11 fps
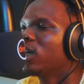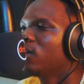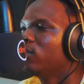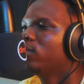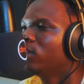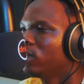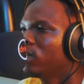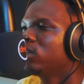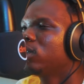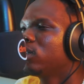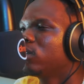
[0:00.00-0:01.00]
it covered for the
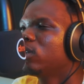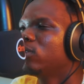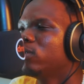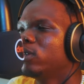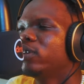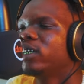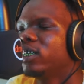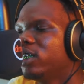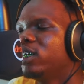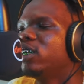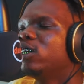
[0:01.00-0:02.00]
next for the rest of
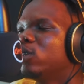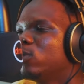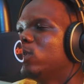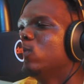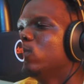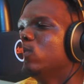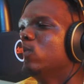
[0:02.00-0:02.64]
the year. We cool.